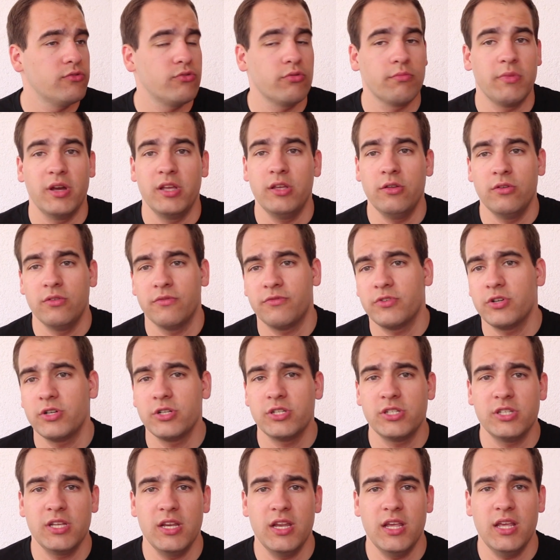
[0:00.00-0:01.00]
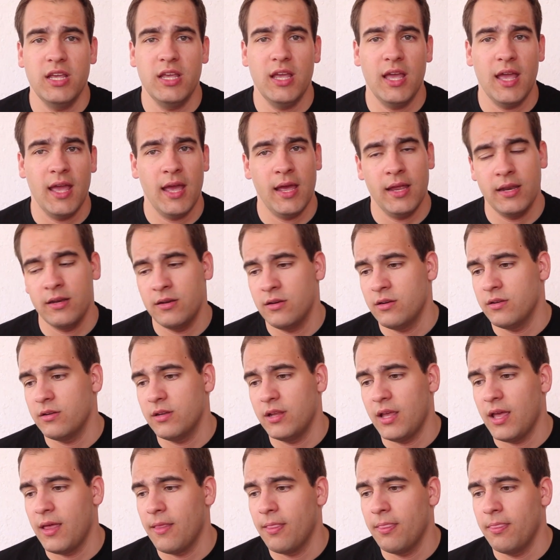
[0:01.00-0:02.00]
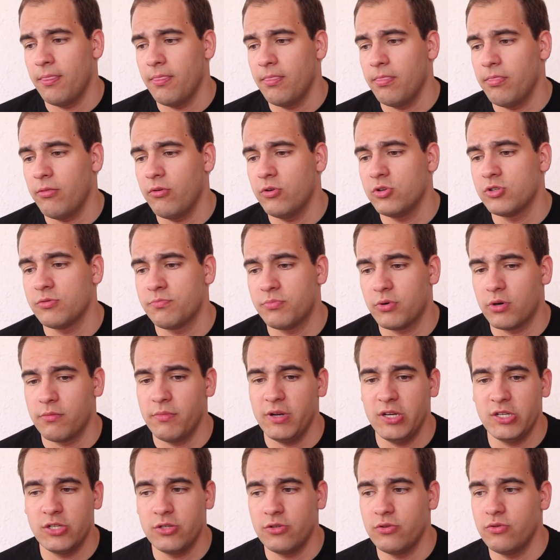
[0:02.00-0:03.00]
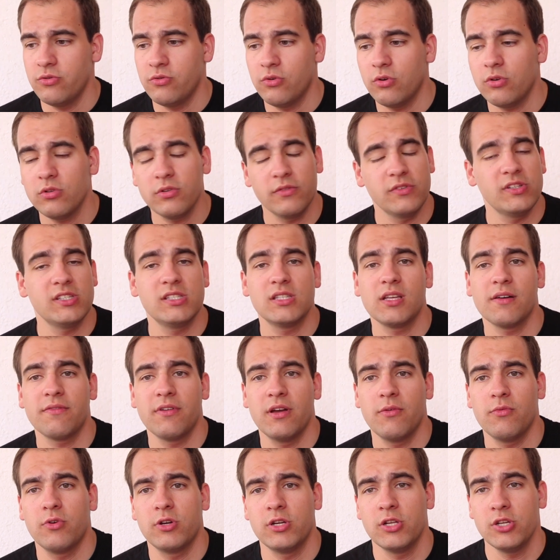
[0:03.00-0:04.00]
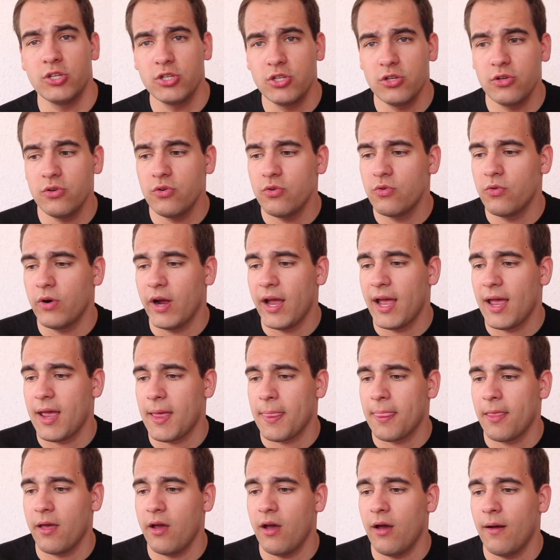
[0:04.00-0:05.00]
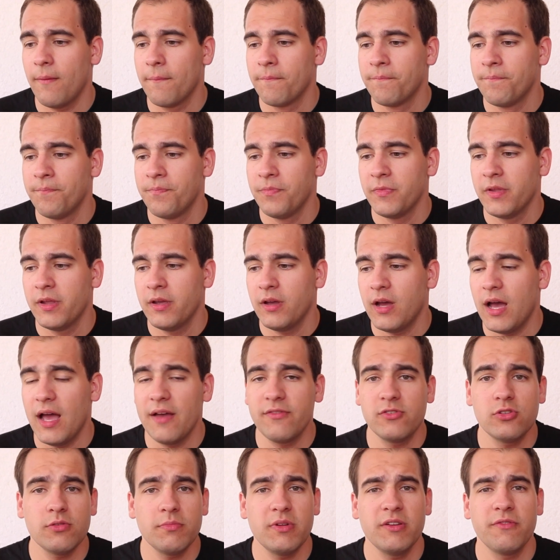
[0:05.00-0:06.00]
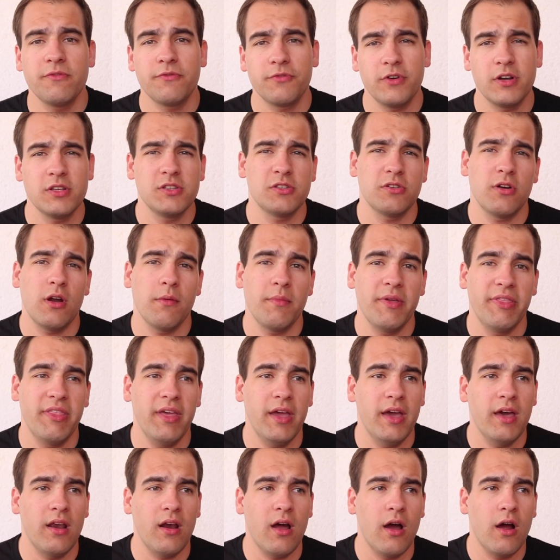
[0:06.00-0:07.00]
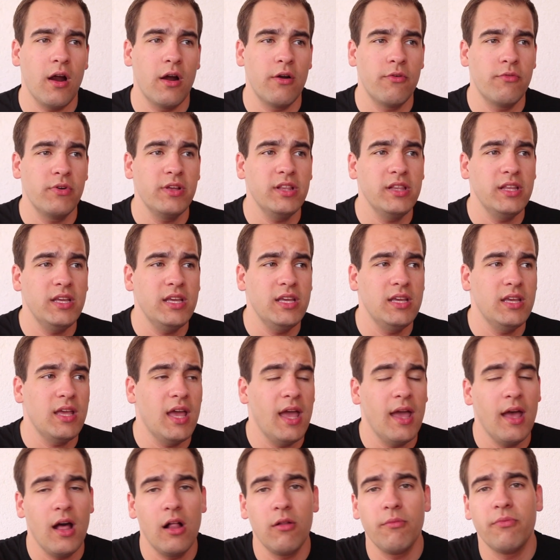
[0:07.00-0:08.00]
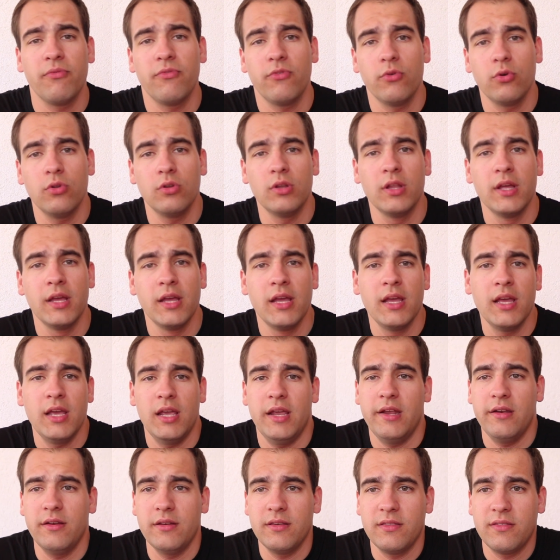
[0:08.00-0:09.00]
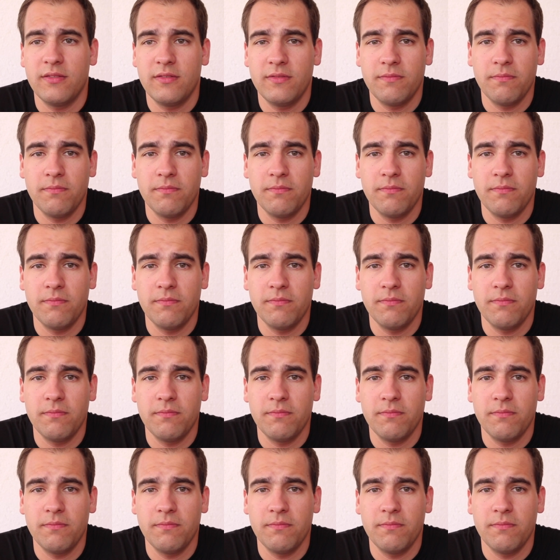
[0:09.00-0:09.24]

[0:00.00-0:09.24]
my university and supported me to all the stuff I want to do. And I have so many friends around me that are really helpful in